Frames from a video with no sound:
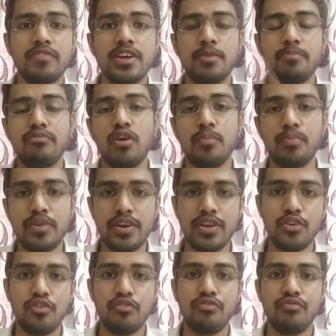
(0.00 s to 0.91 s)
that
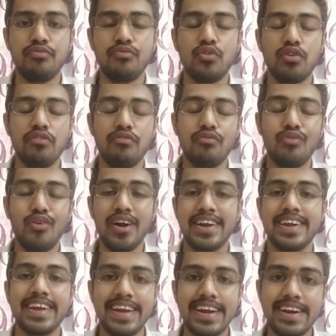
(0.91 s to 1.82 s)
property, for
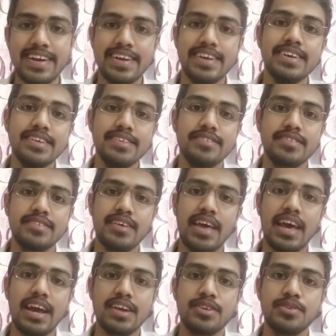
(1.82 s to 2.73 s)
what it is
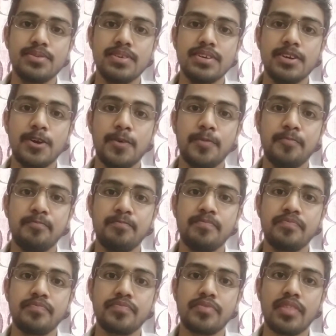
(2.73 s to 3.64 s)
actually.
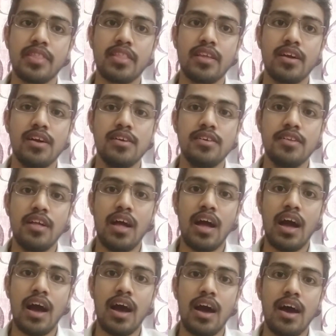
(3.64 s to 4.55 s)

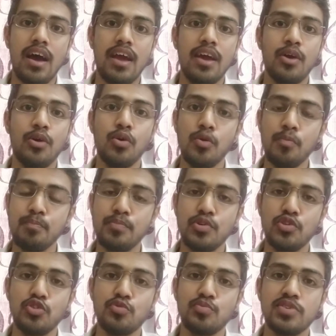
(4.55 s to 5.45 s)
I
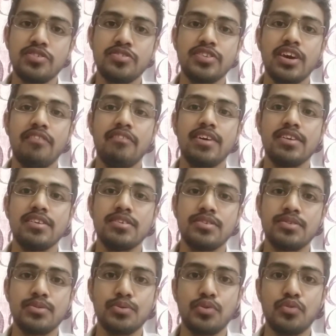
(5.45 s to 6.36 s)
hope you must have
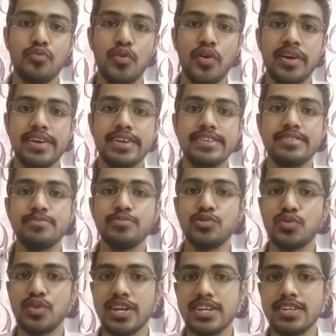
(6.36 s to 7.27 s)
understood what is
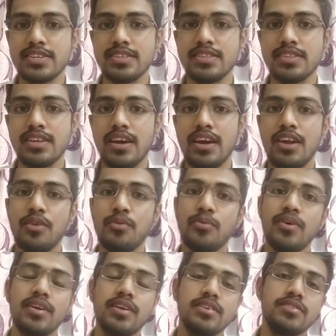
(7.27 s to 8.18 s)
mutation
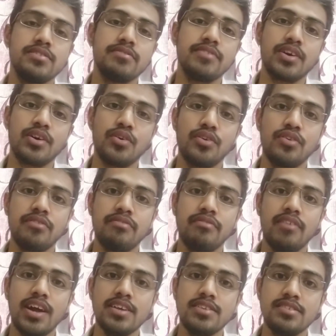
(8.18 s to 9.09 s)
and what is record
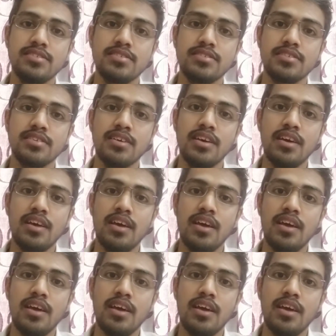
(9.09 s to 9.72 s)
of rights,